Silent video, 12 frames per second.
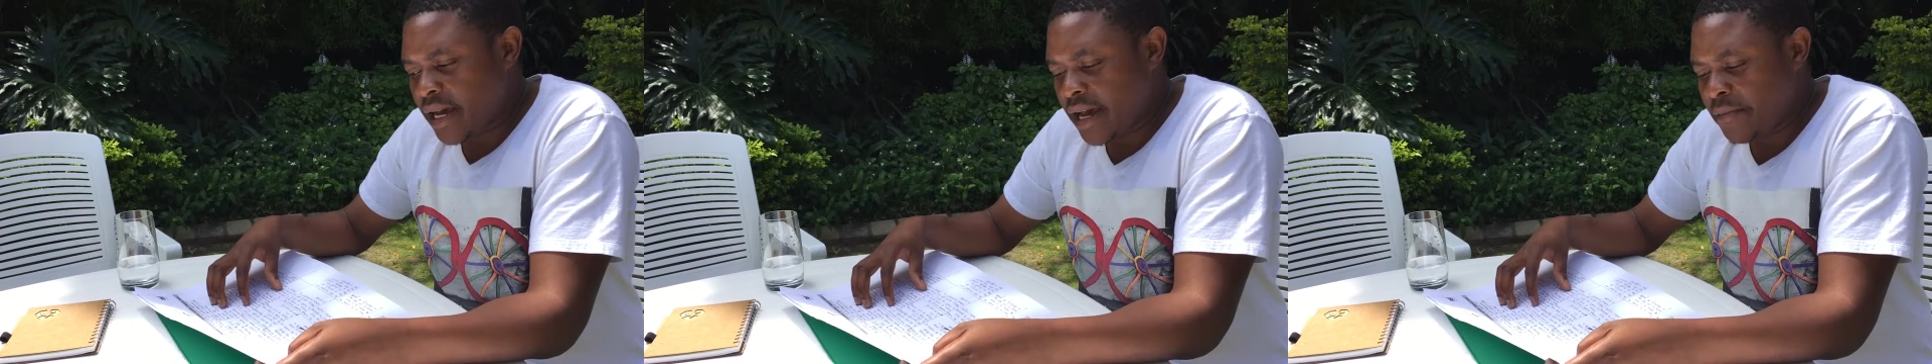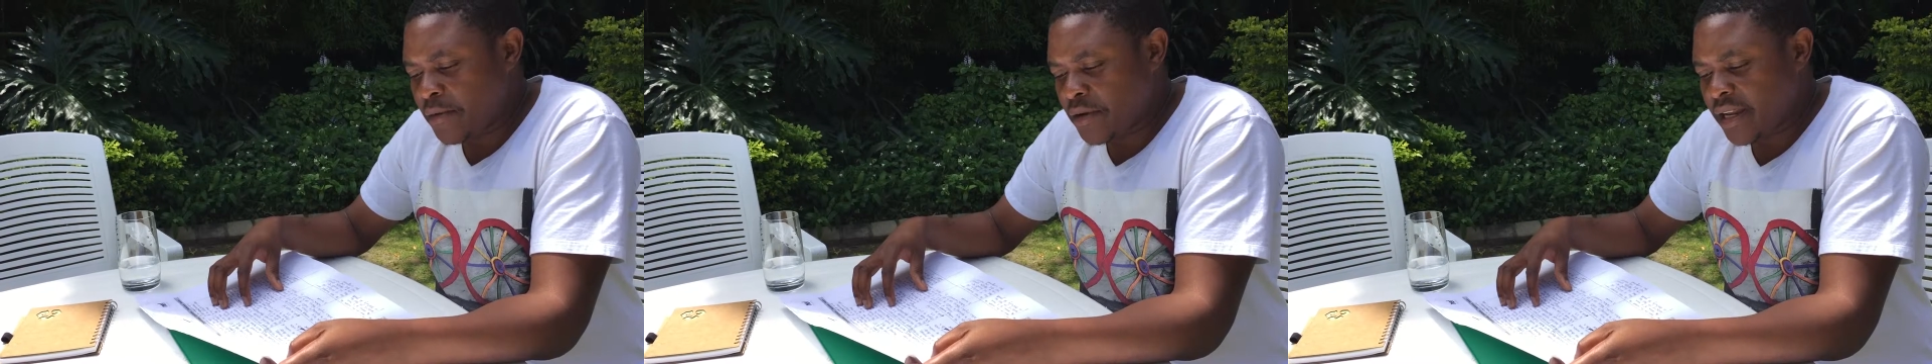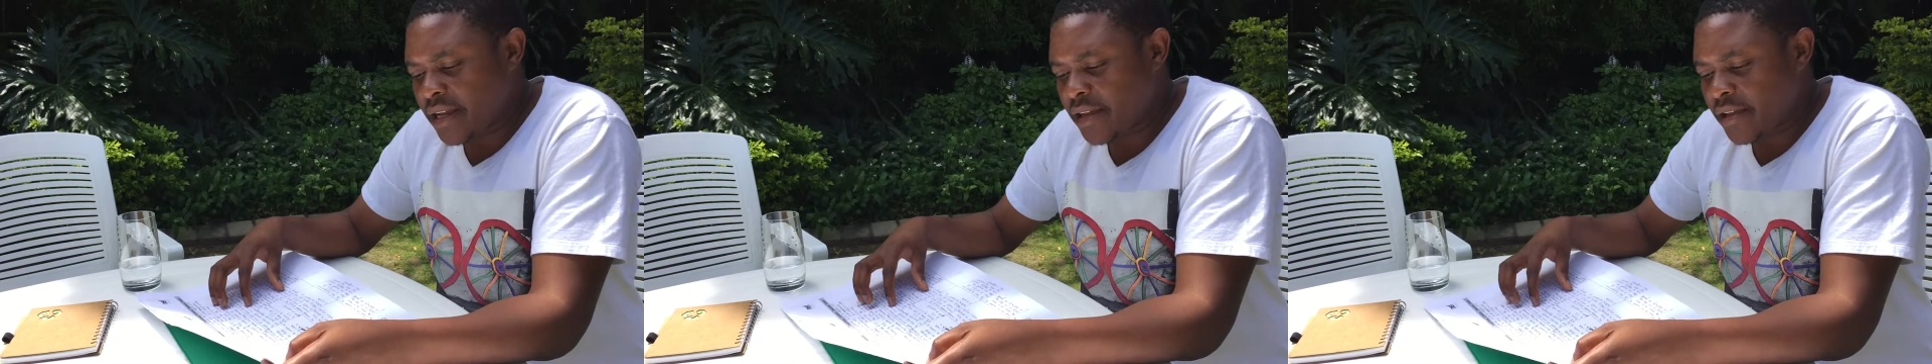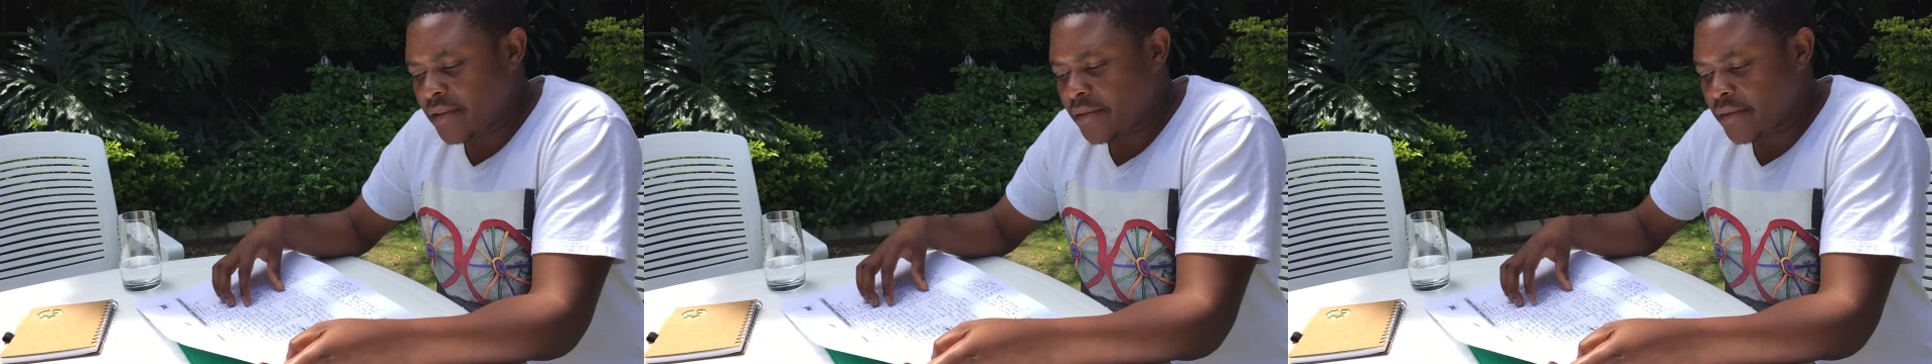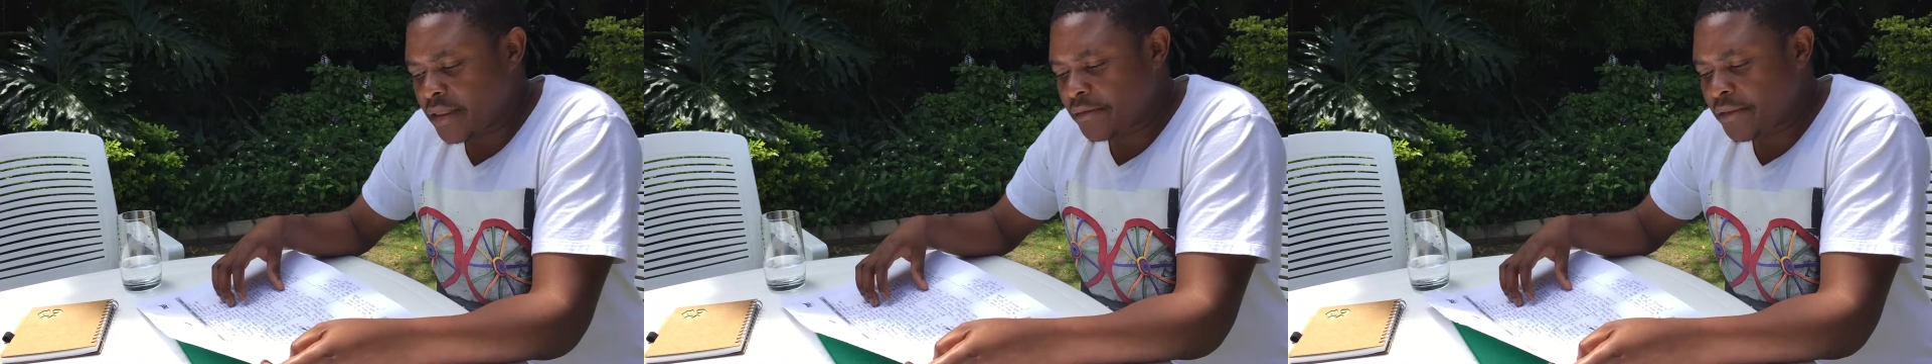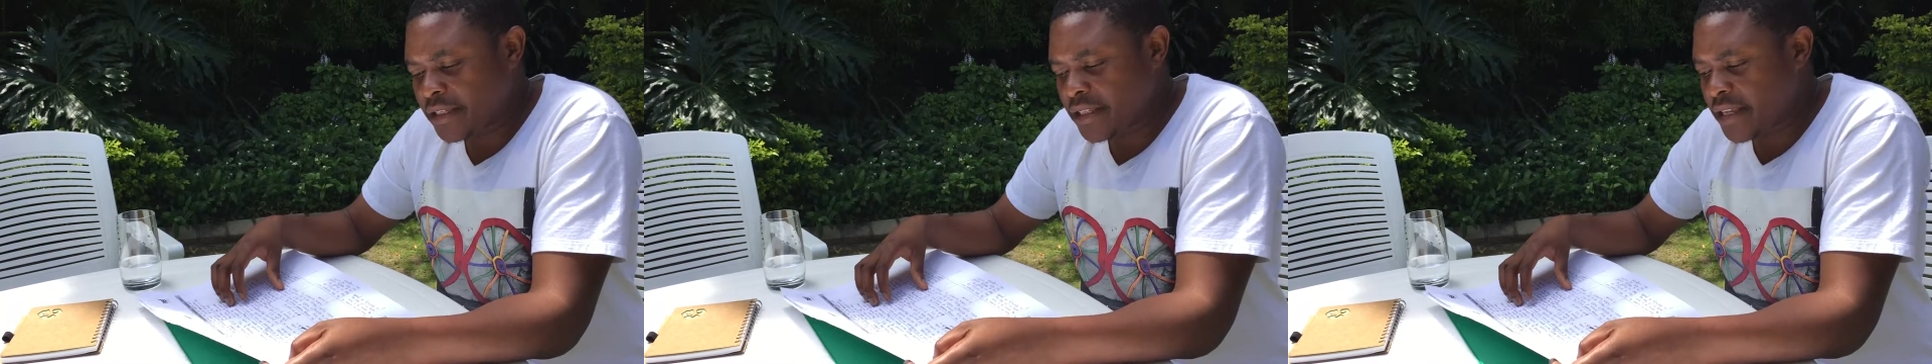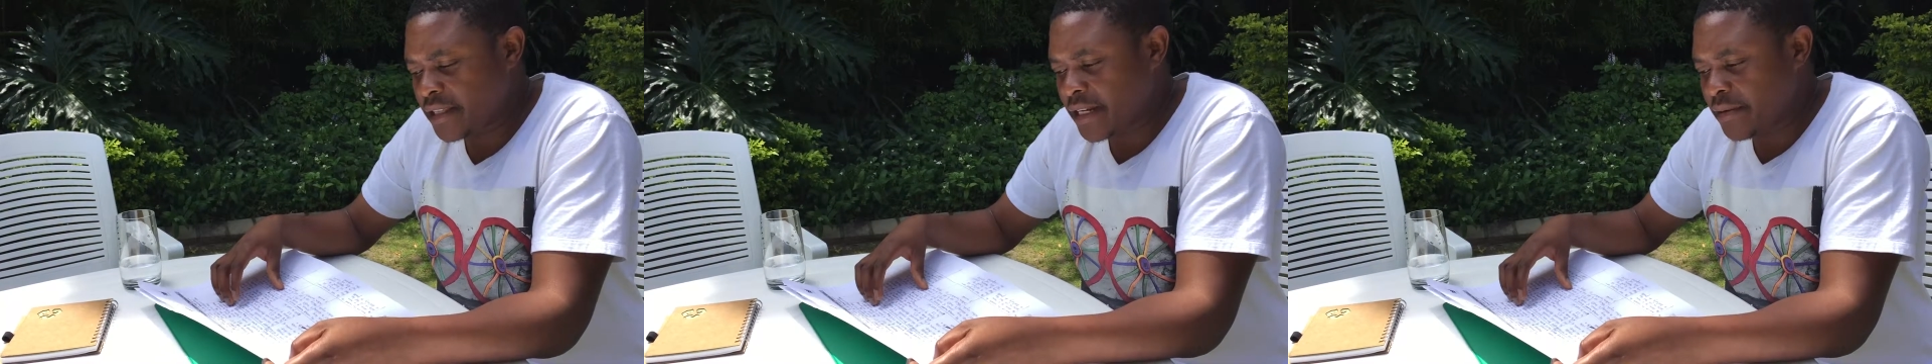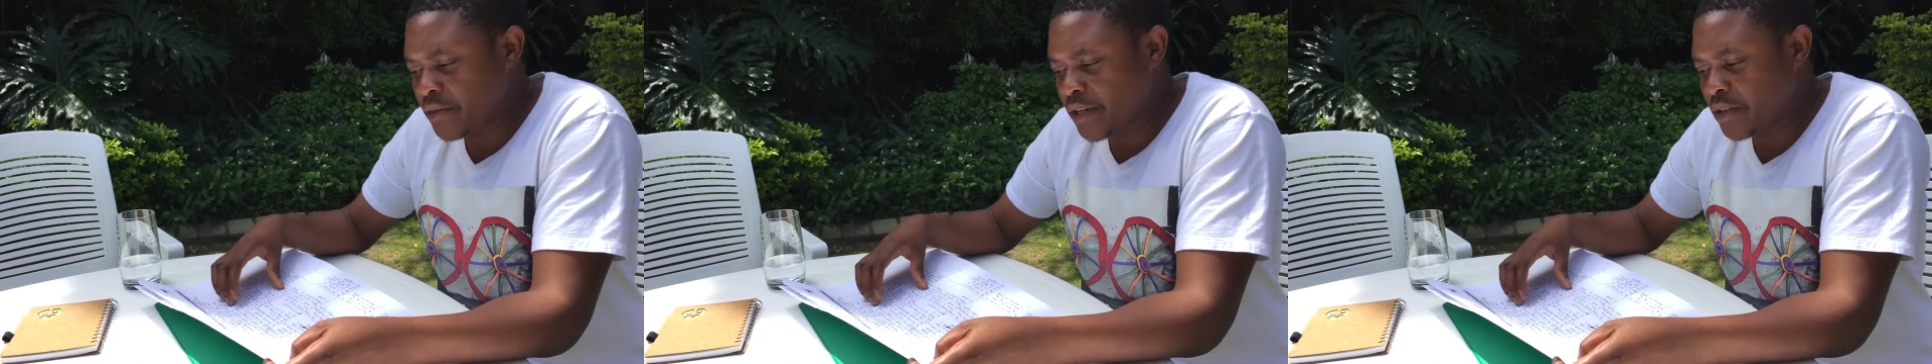the first thing
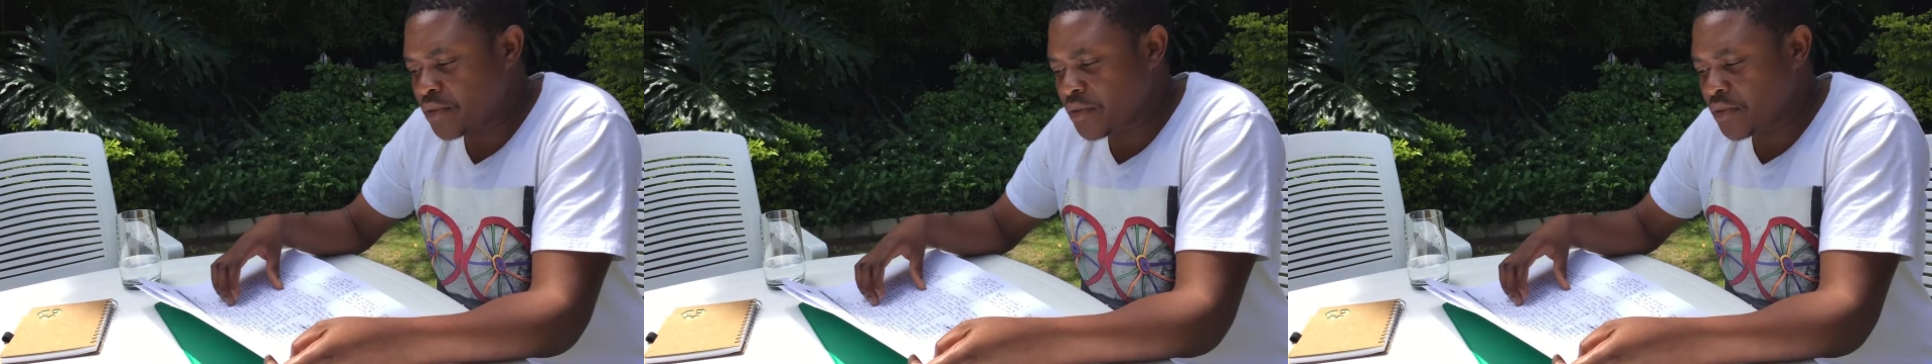that I'm gonna